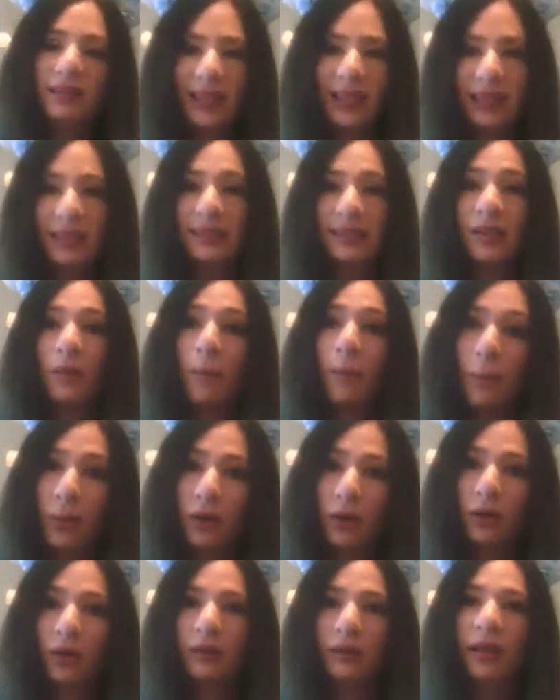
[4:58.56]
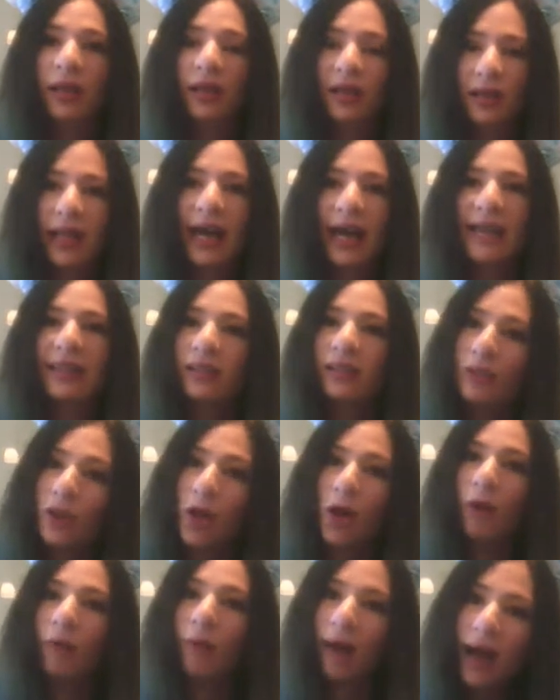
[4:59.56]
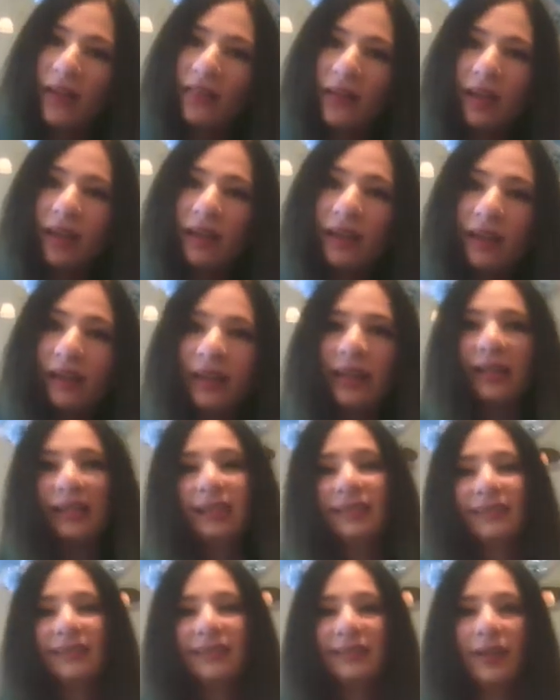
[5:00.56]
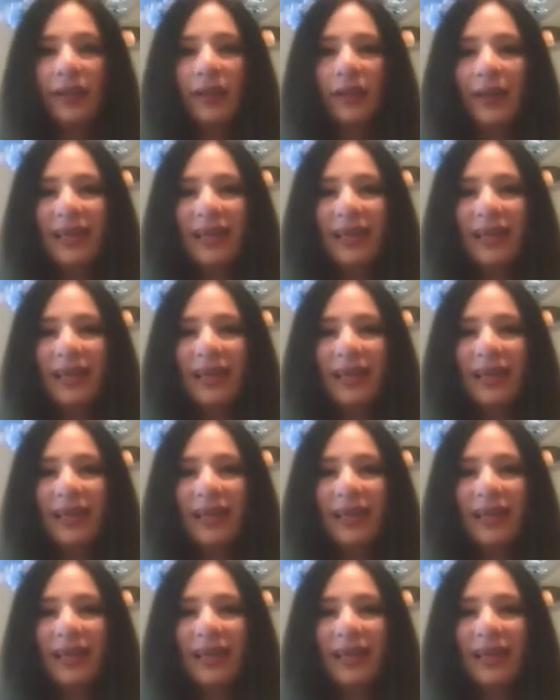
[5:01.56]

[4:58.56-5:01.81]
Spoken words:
does burn like no other. so